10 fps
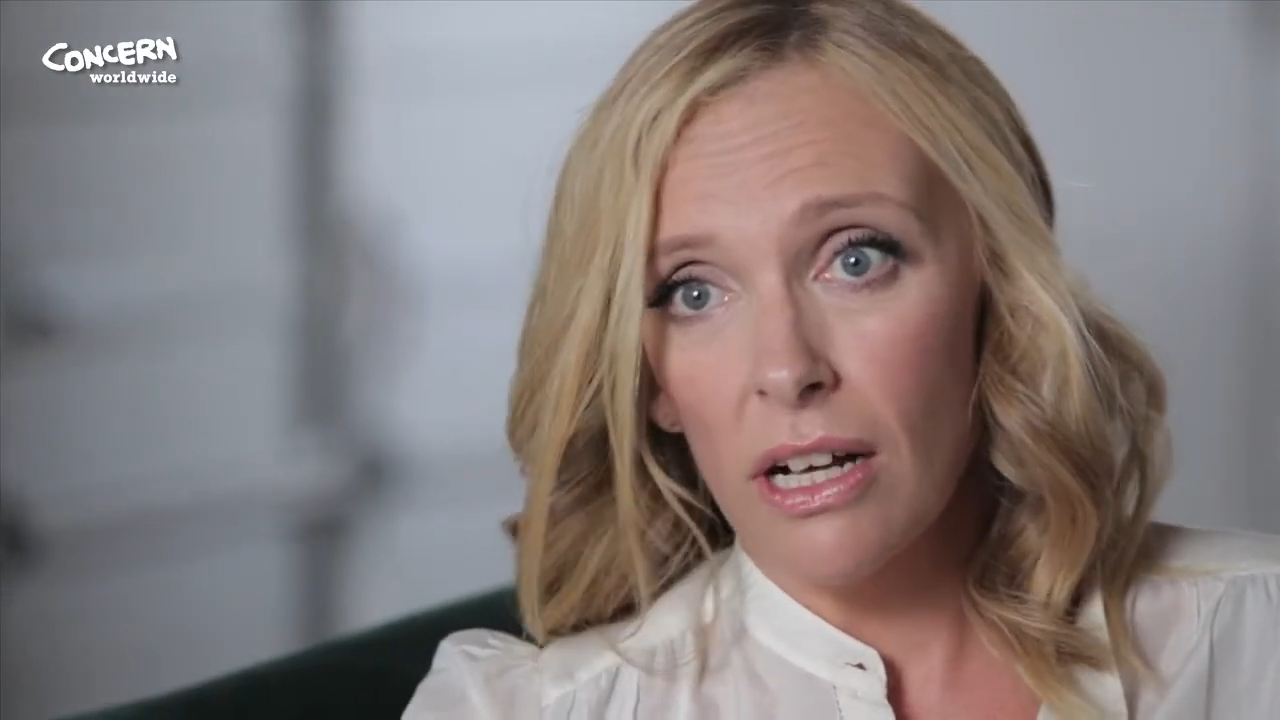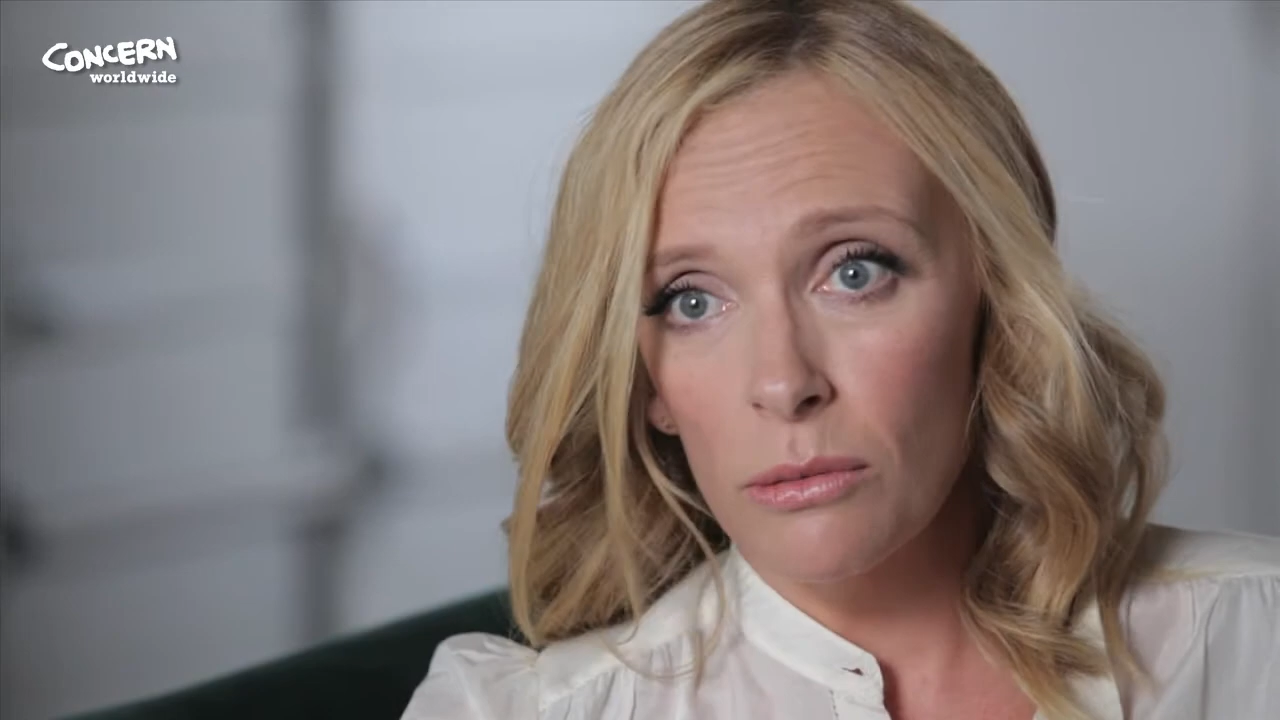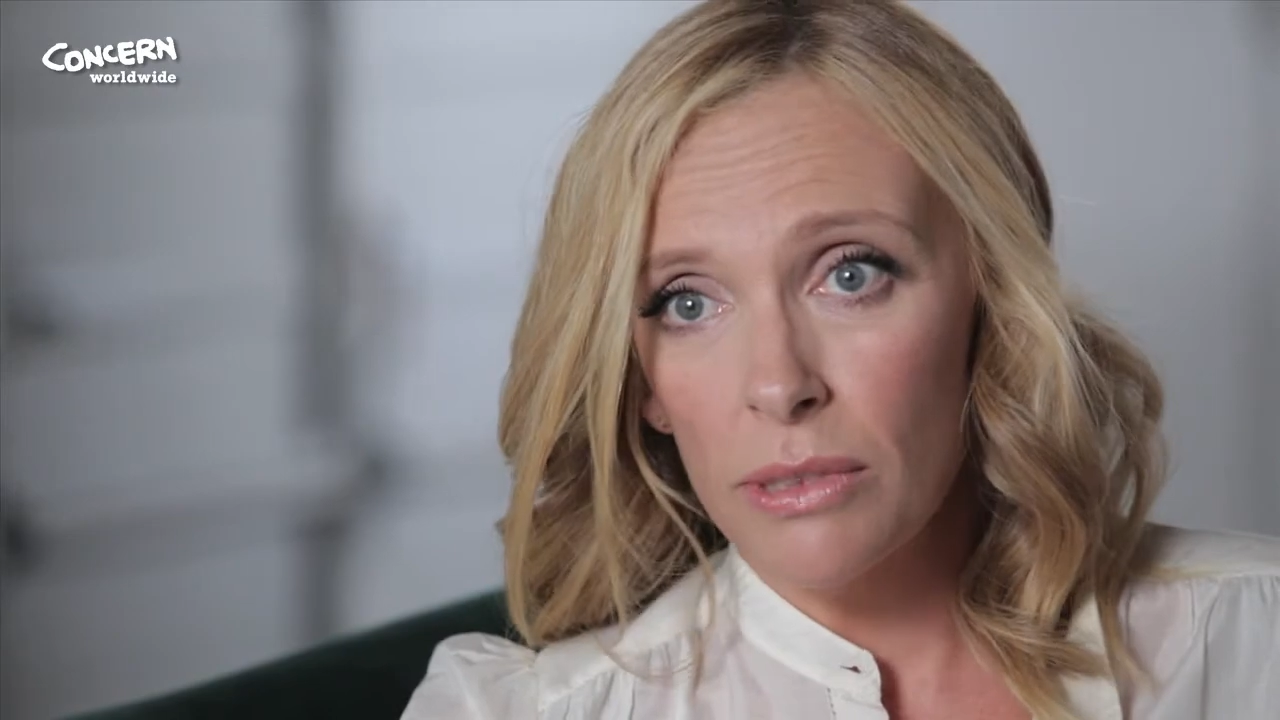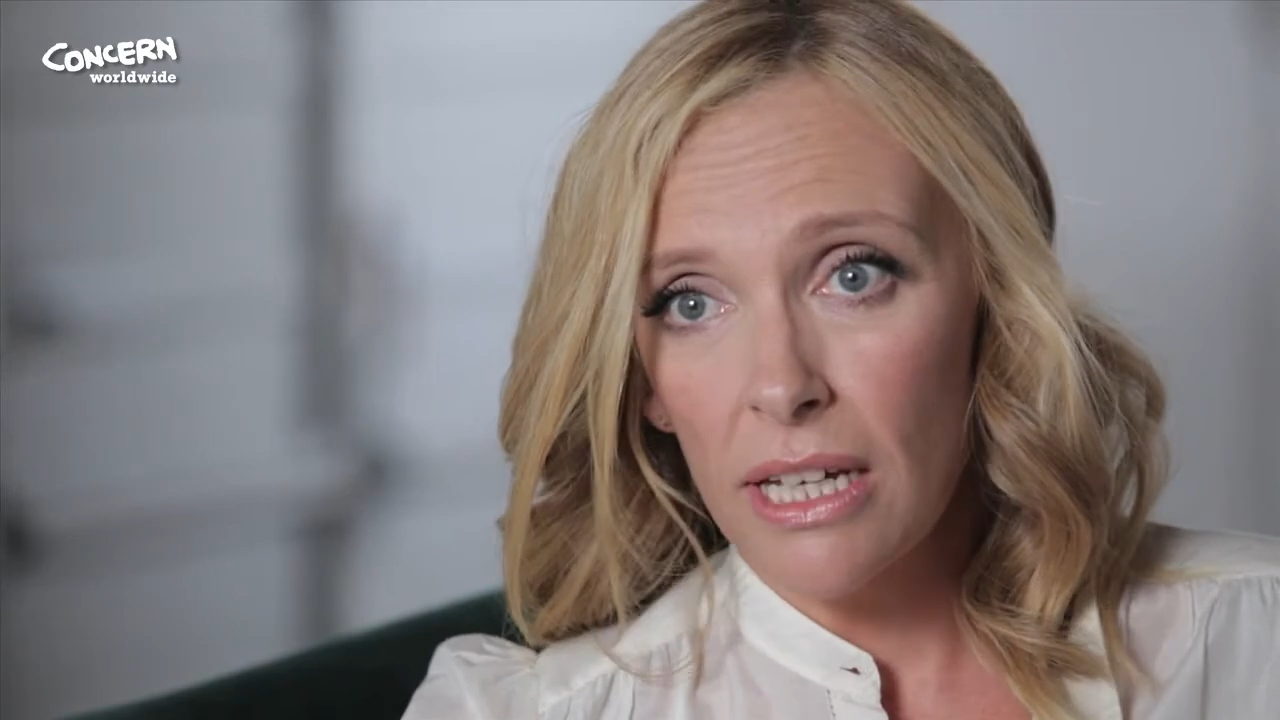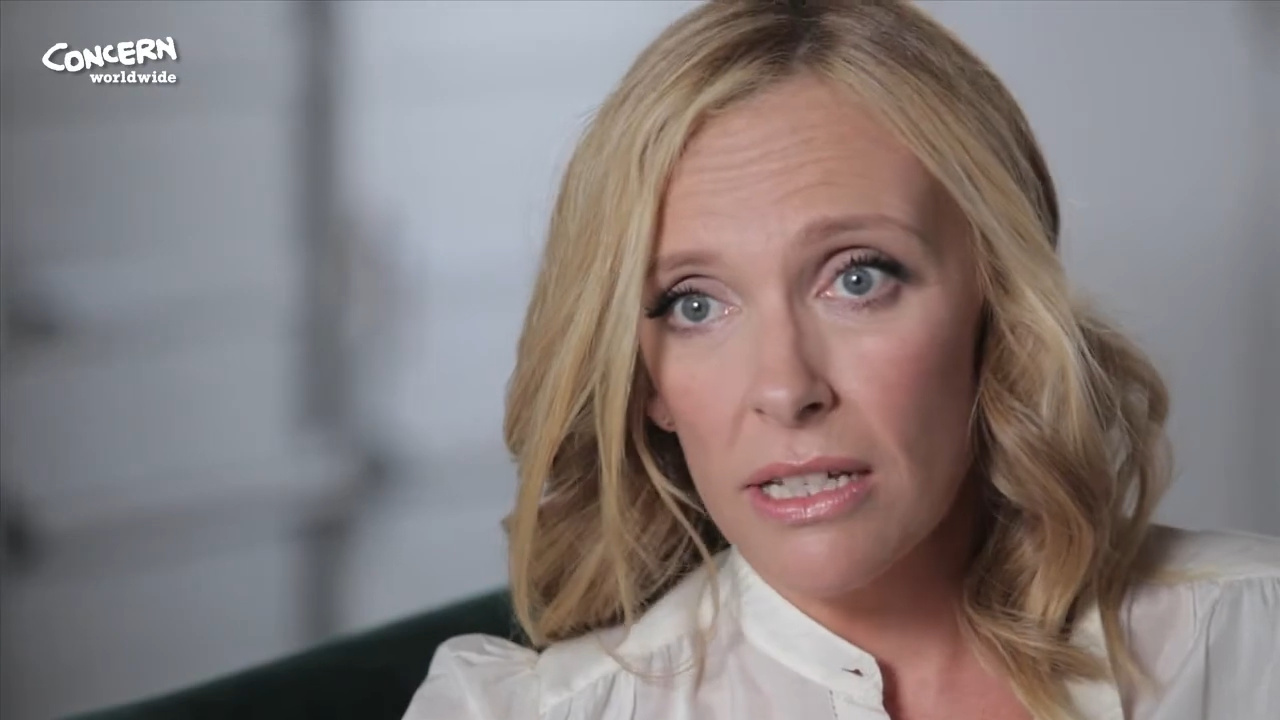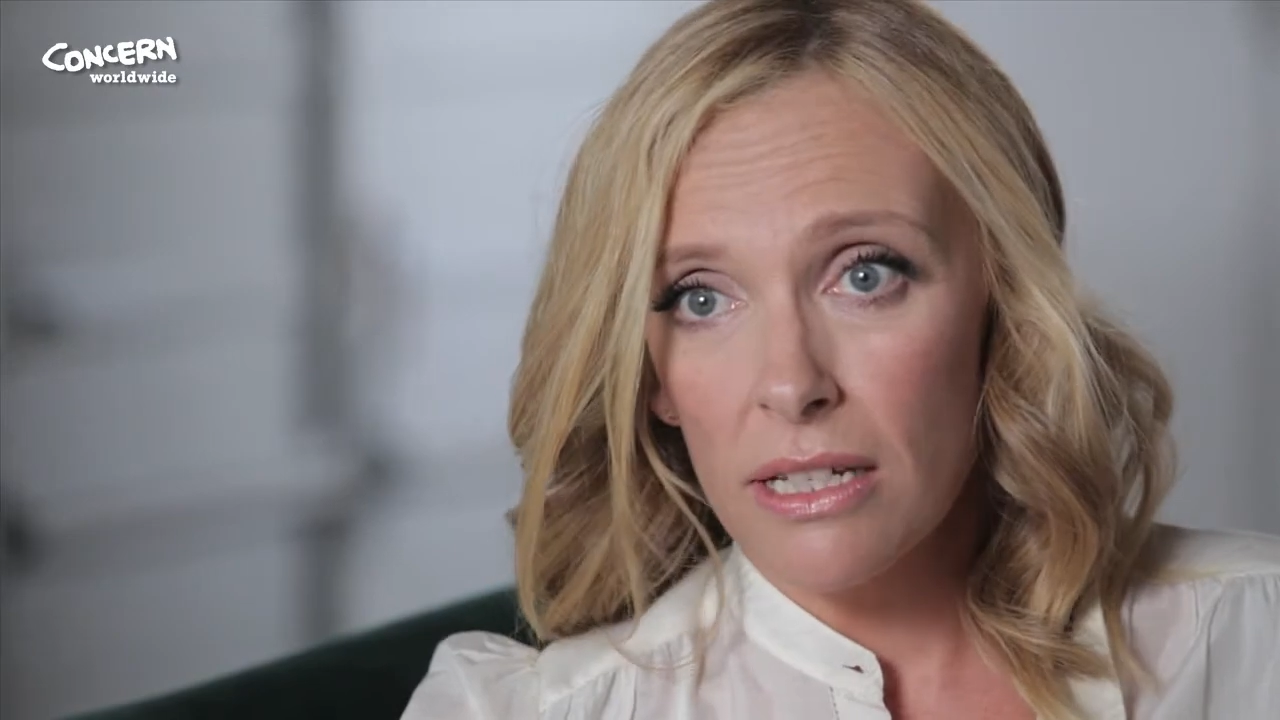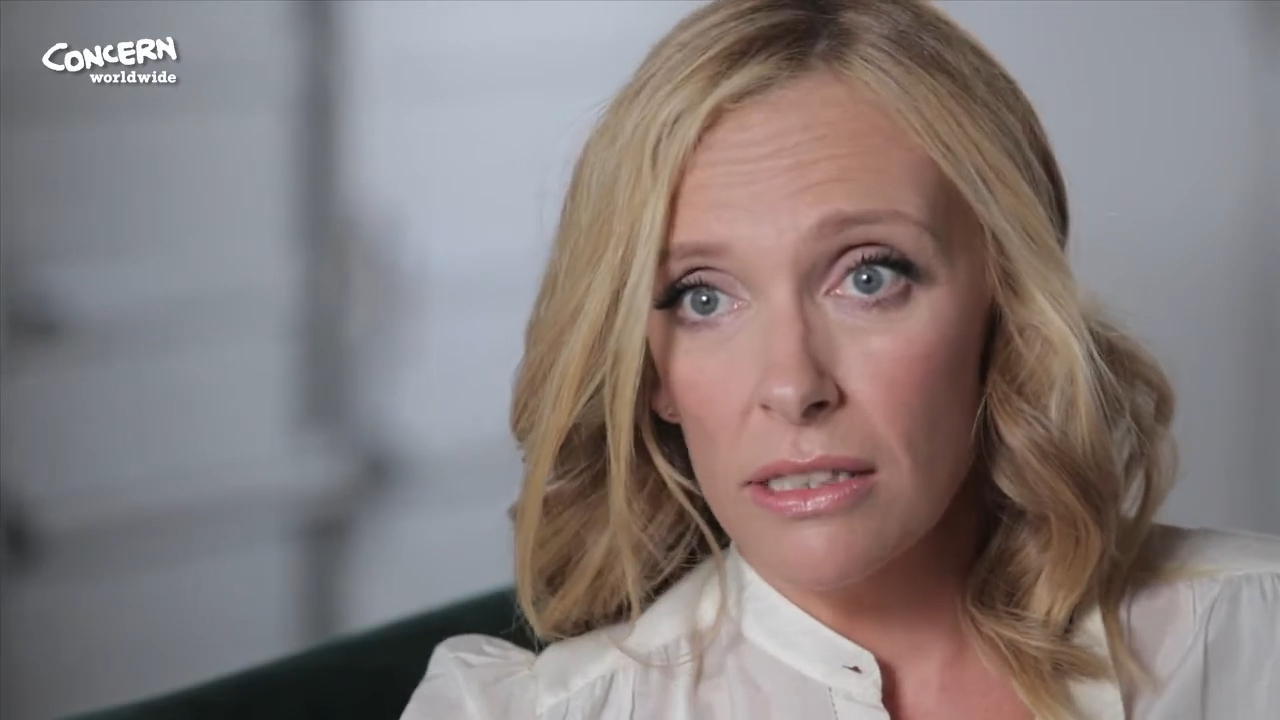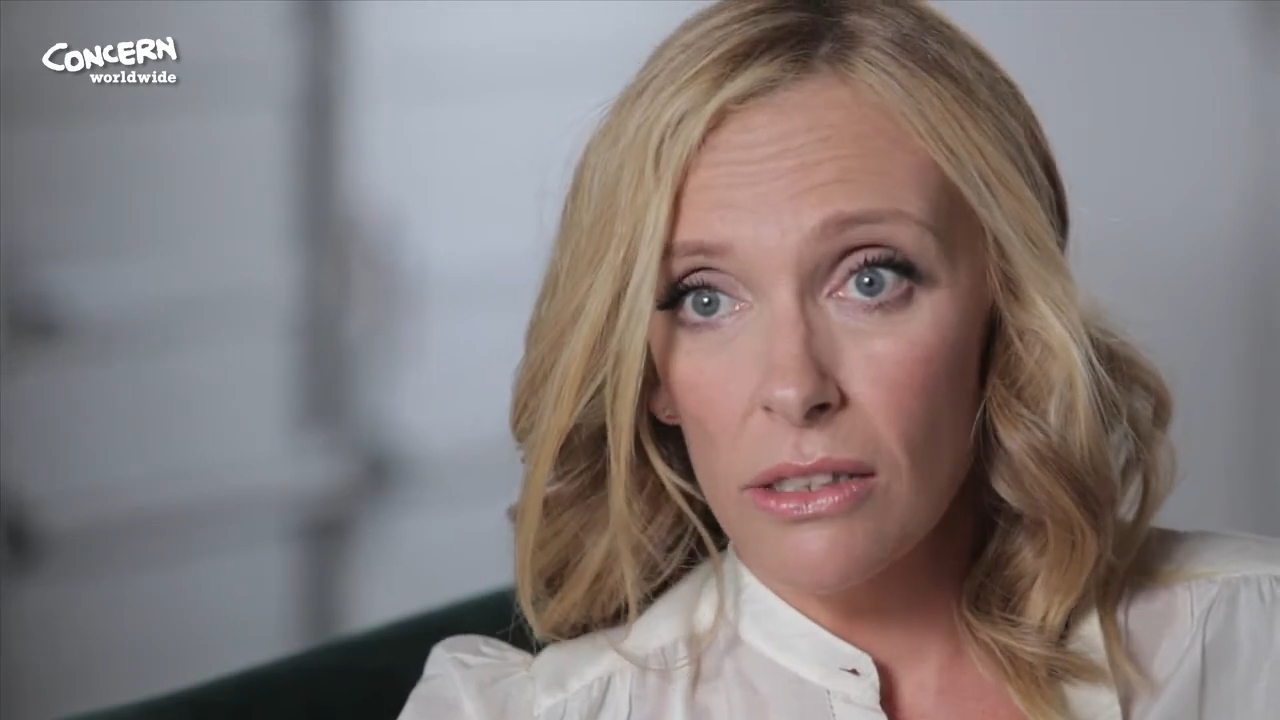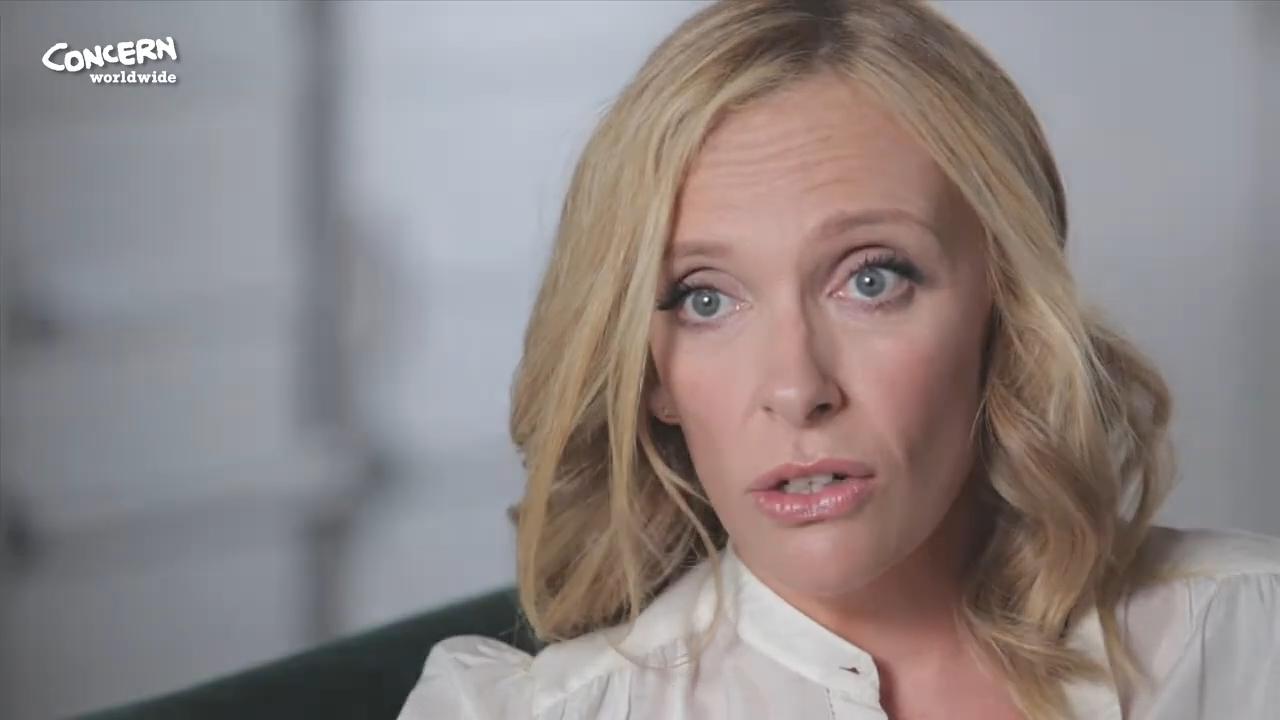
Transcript: culminates in